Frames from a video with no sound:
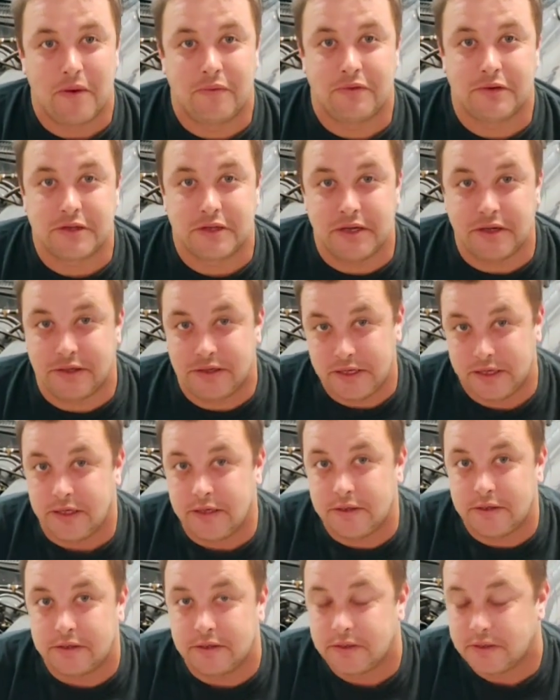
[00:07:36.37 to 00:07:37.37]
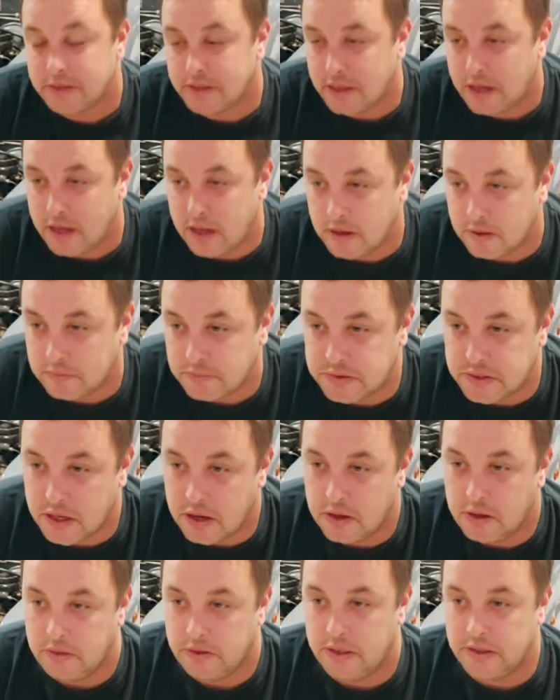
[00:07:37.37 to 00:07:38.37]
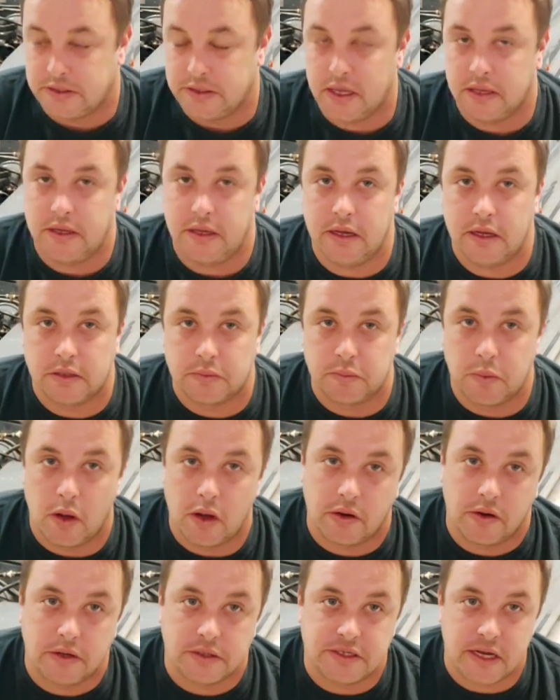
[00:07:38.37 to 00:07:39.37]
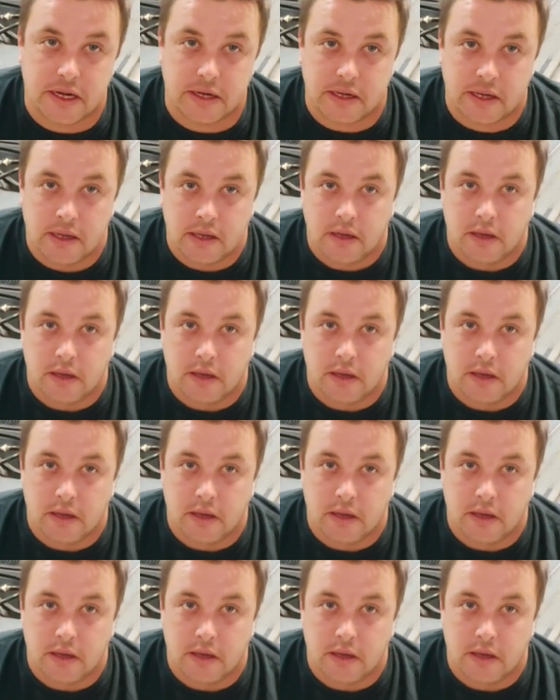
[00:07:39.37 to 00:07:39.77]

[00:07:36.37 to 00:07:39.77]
Obviously it didn't, so it's nothing against Microtech.